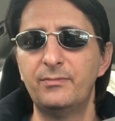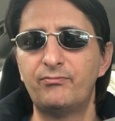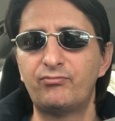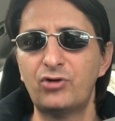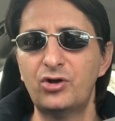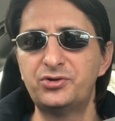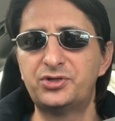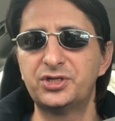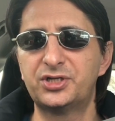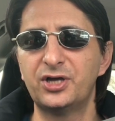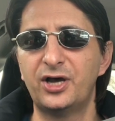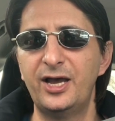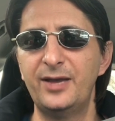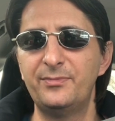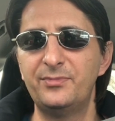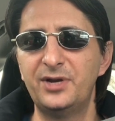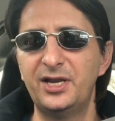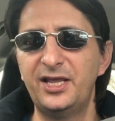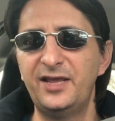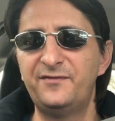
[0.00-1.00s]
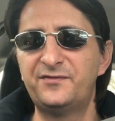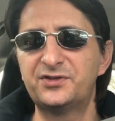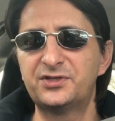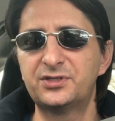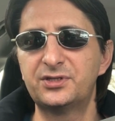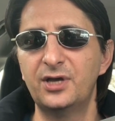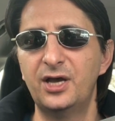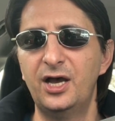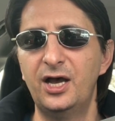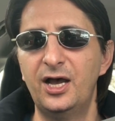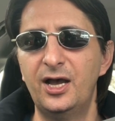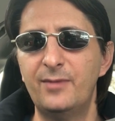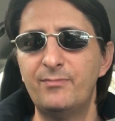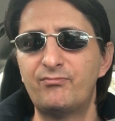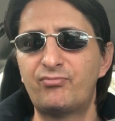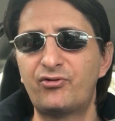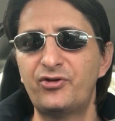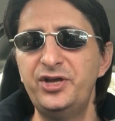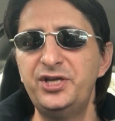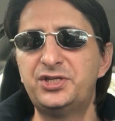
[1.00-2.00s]
prototype Leafs
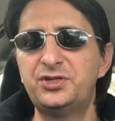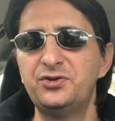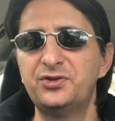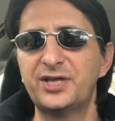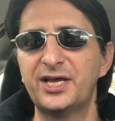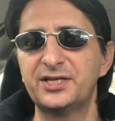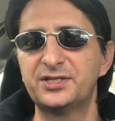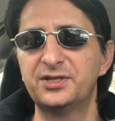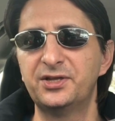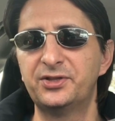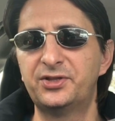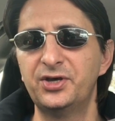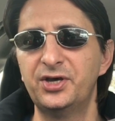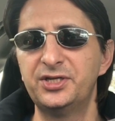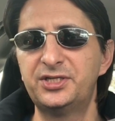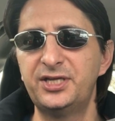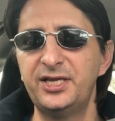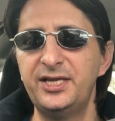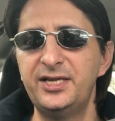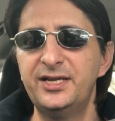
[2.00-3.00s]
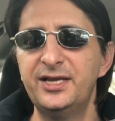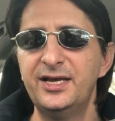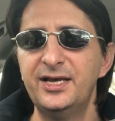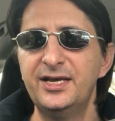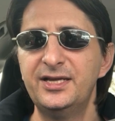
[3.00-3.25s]
pre-2013